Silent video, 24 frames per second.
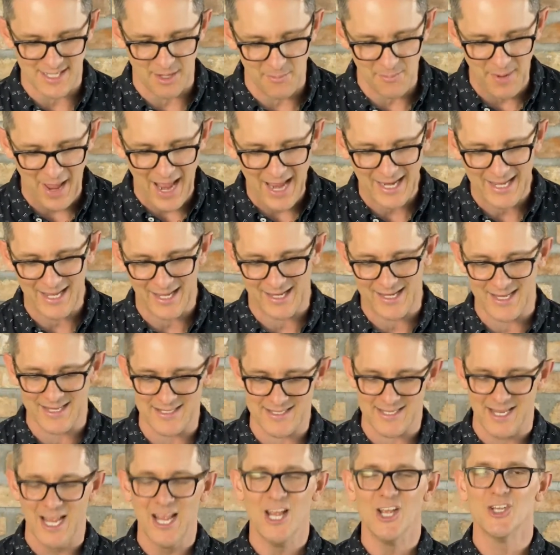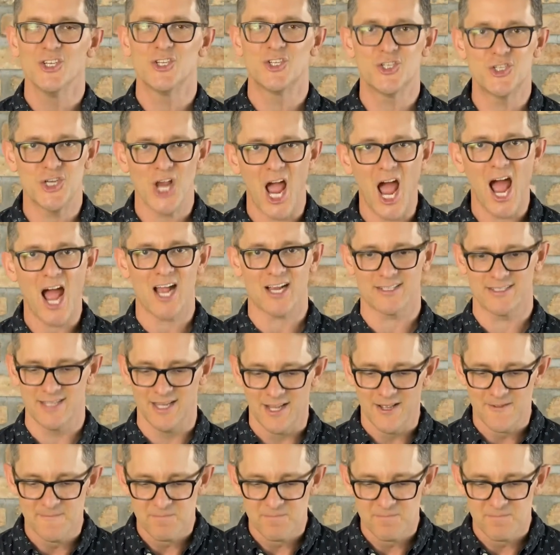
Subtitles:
Habakkuk is shocked.